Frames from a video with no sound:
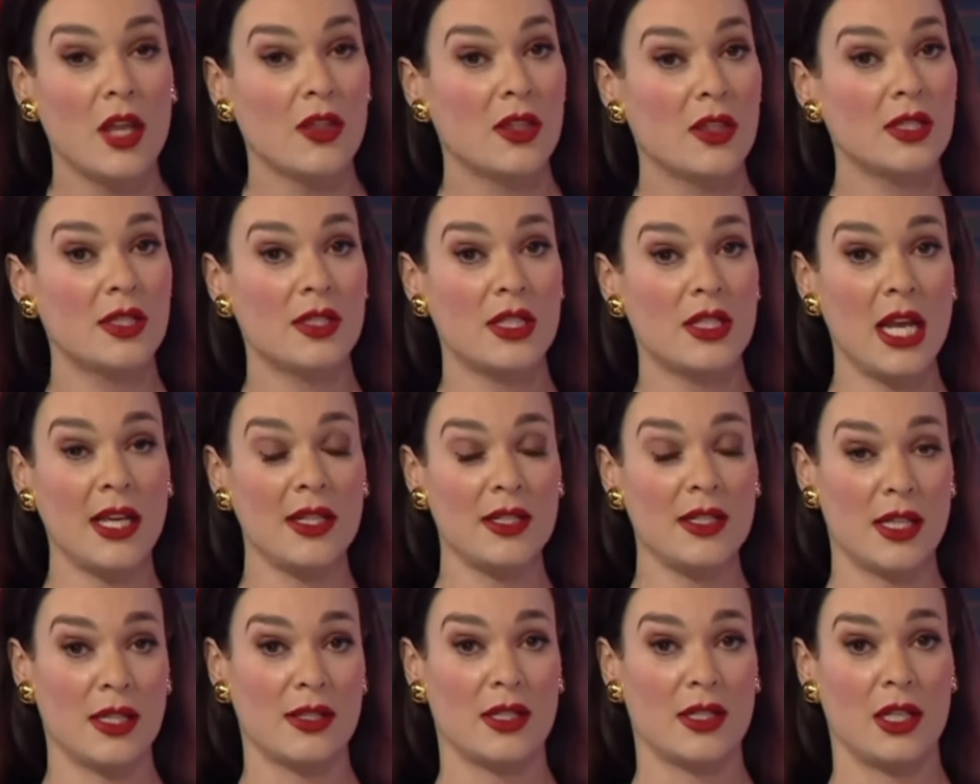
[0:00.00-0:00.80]
the
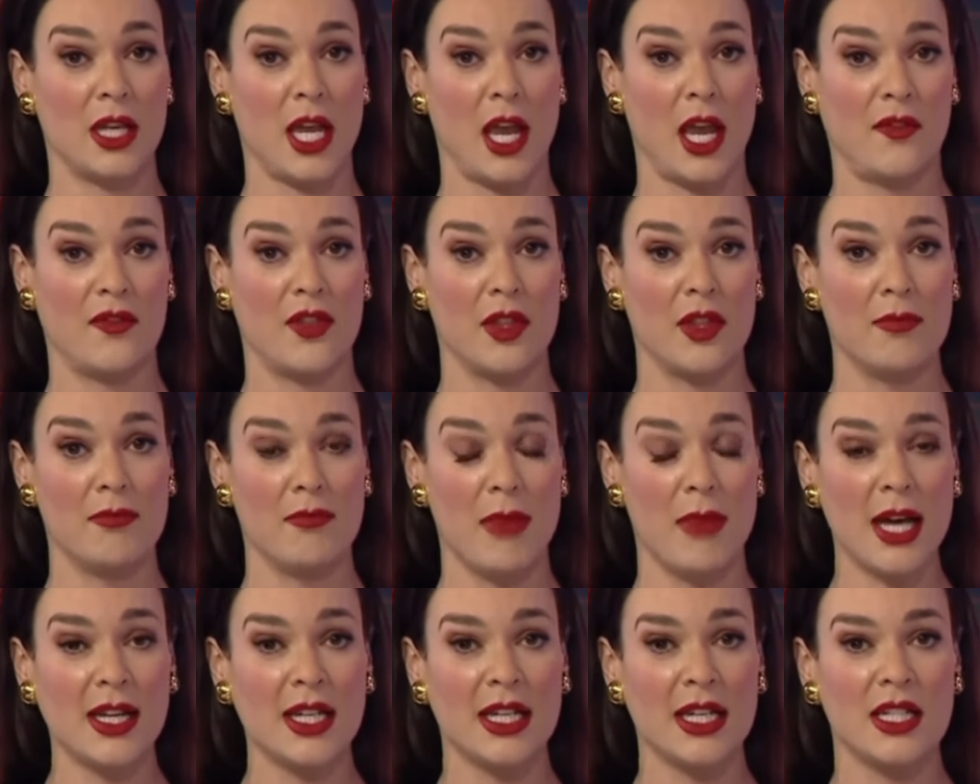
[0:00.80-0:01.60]
state doesn't have the
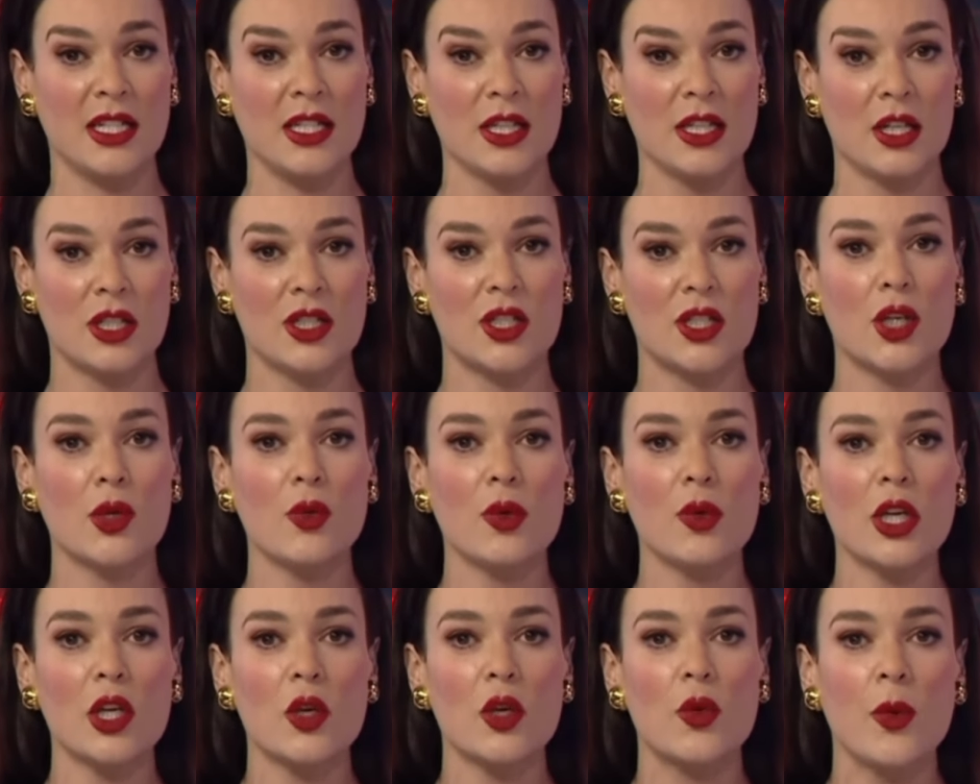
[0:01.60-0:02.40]
money
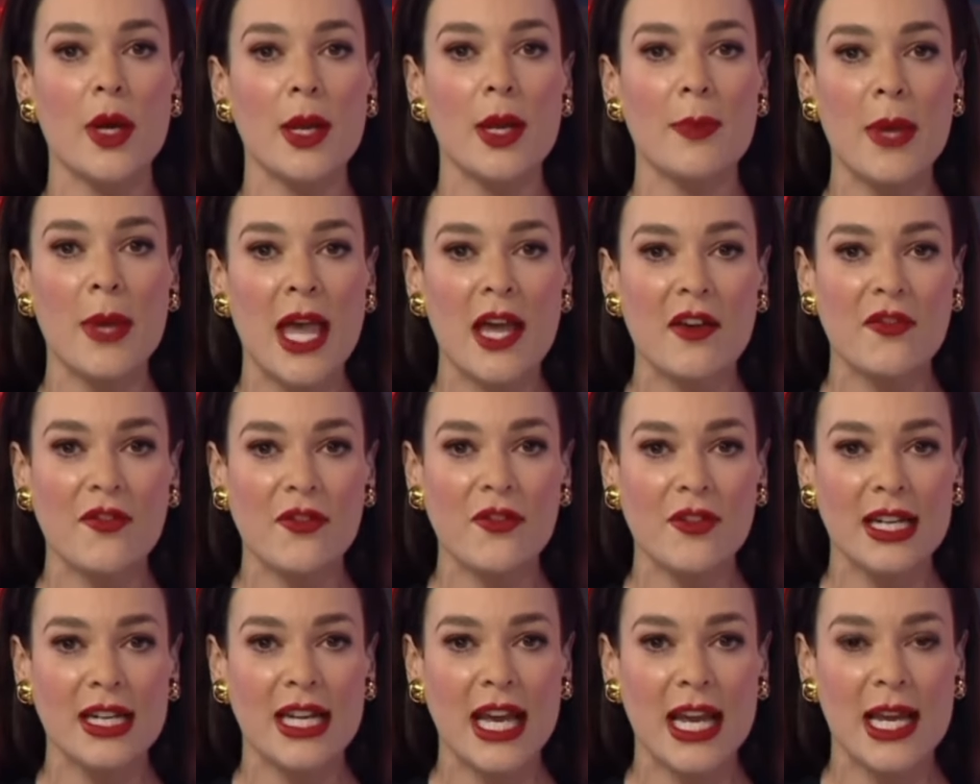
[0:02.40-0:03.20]
to equip
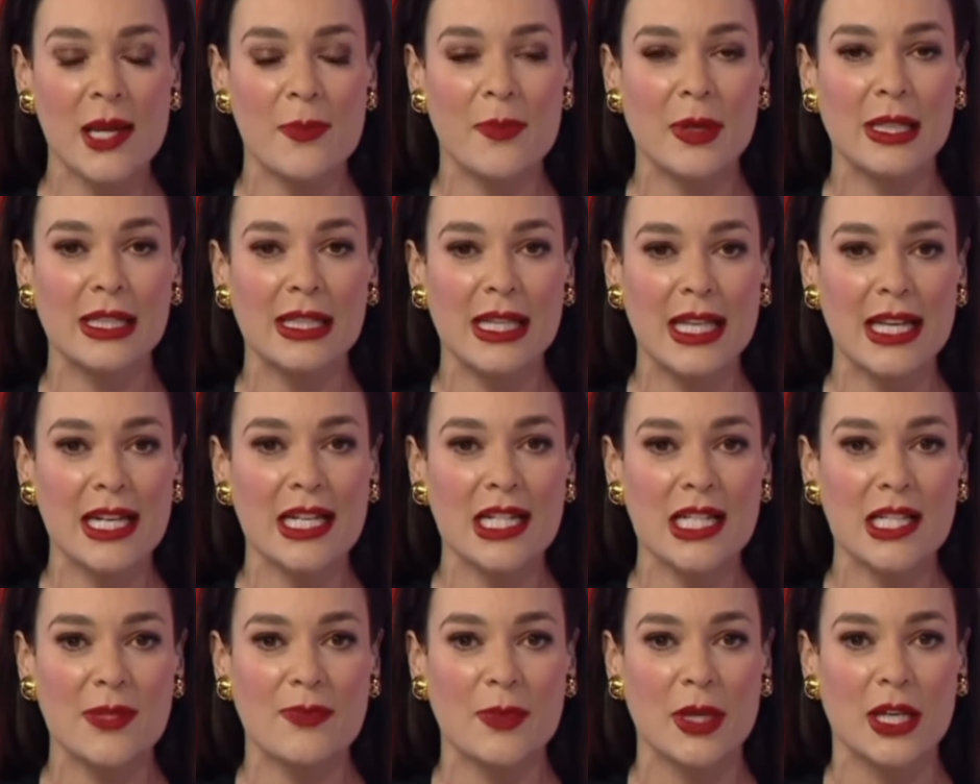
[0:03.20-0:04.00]
everyday
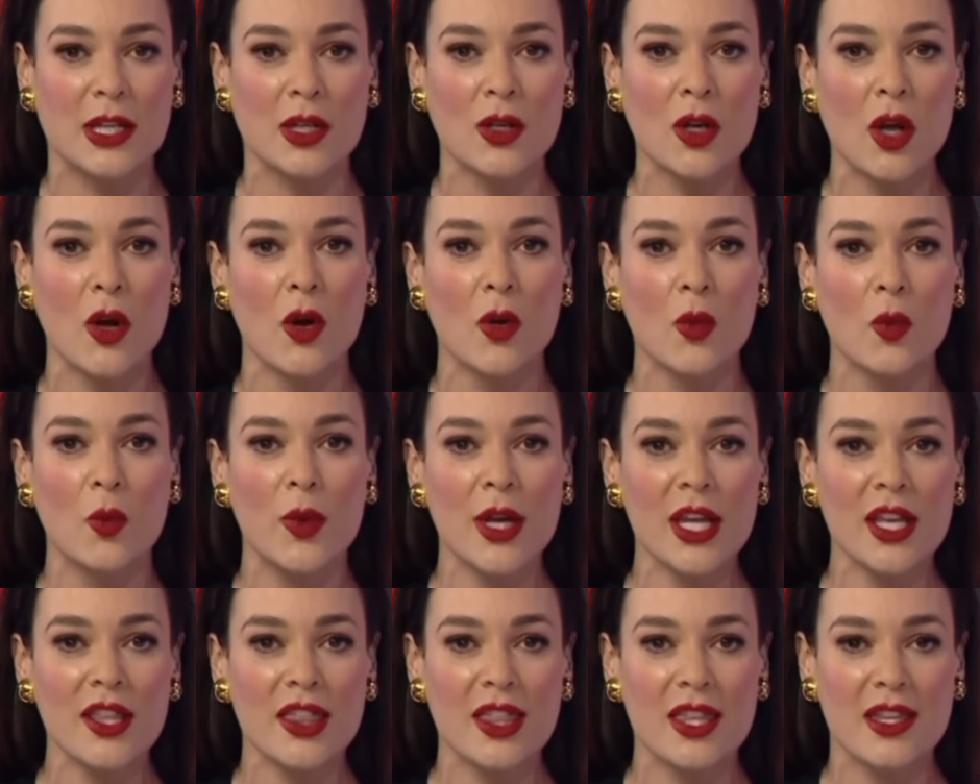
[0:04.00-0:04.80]
policemen
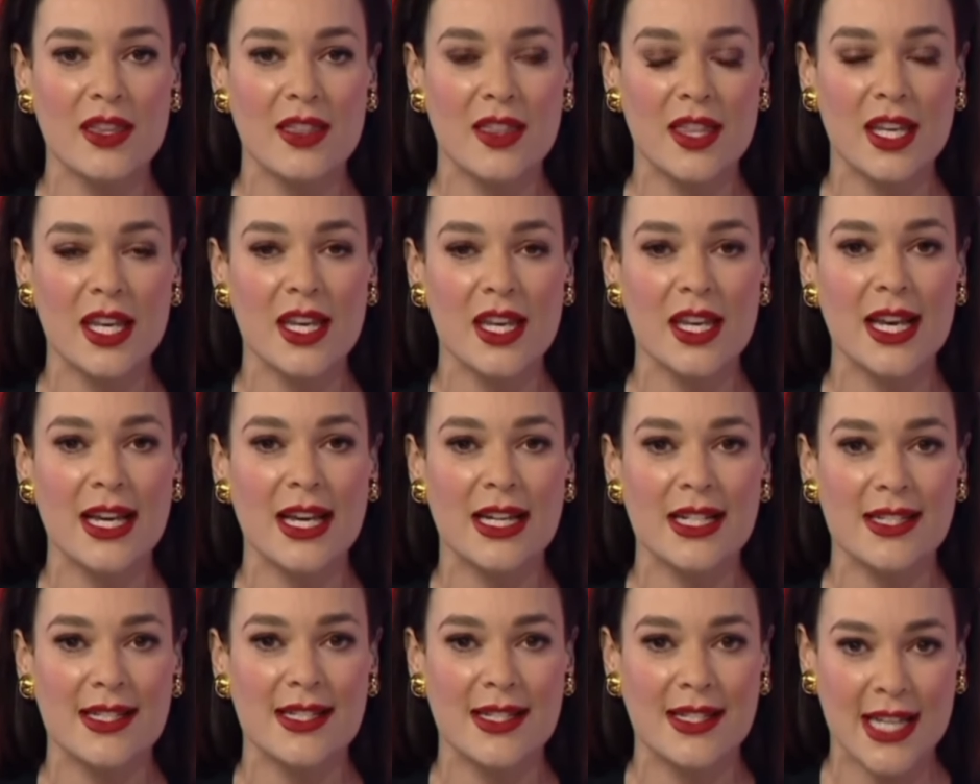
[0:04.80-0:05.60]
with the
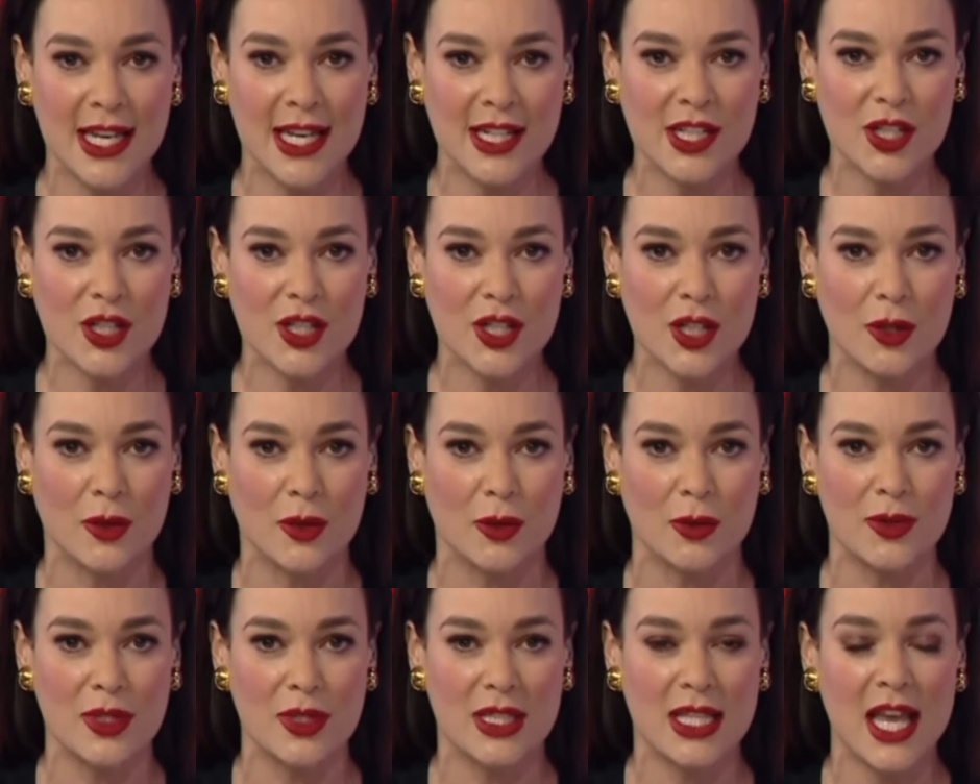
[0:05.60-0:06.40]

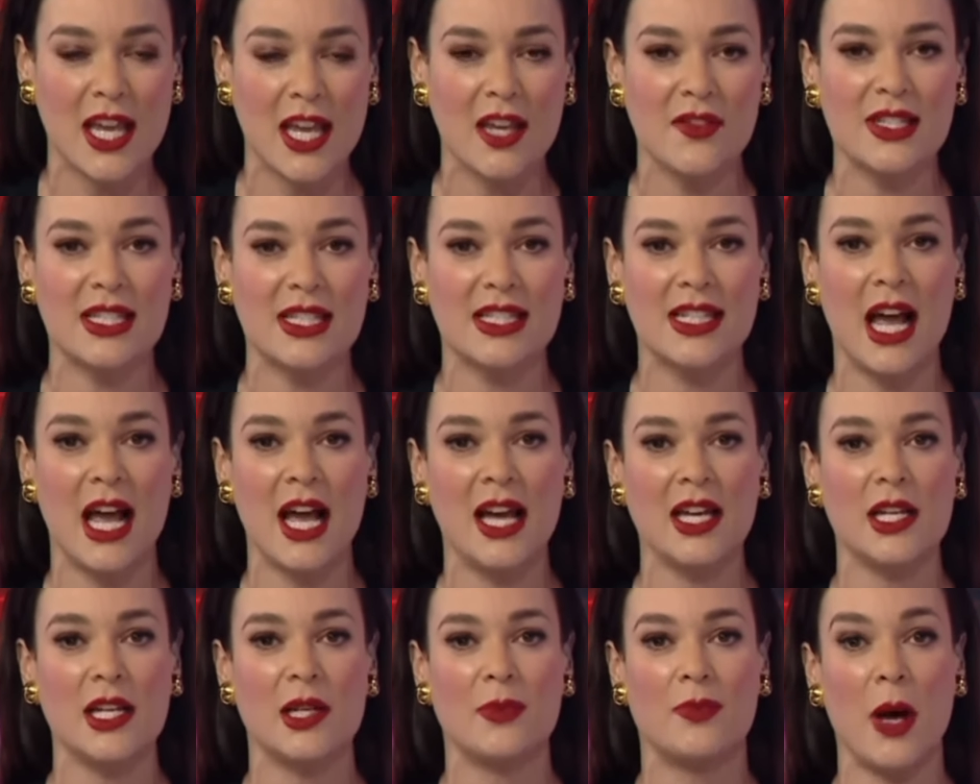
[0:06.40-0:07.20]
essentials. They have
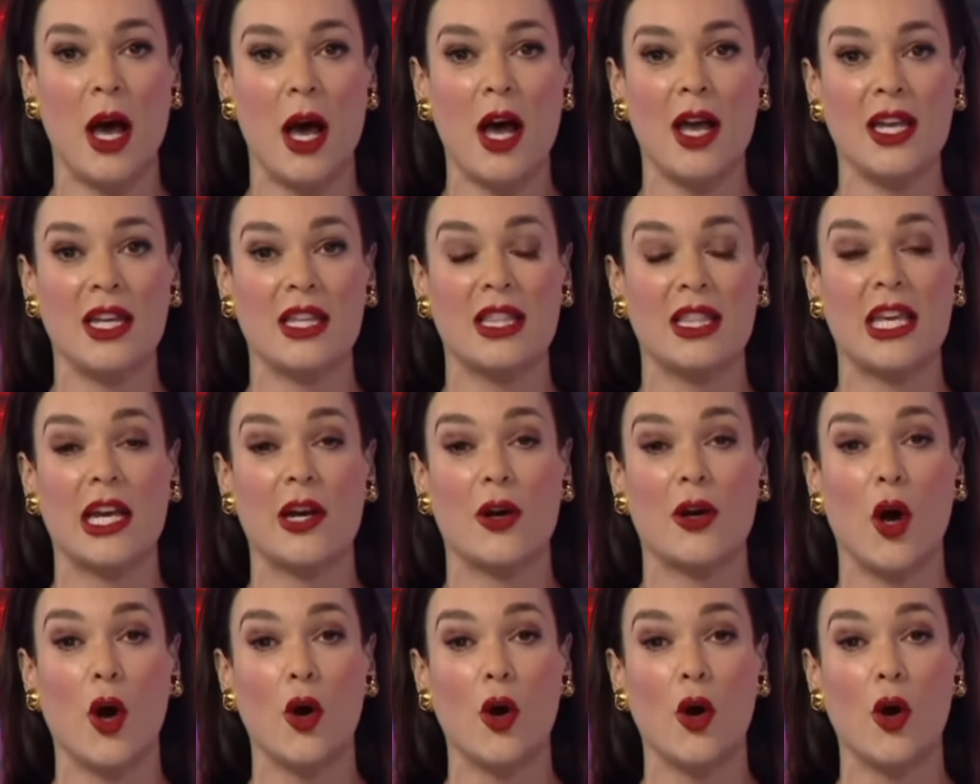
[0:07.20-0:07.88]
started buying their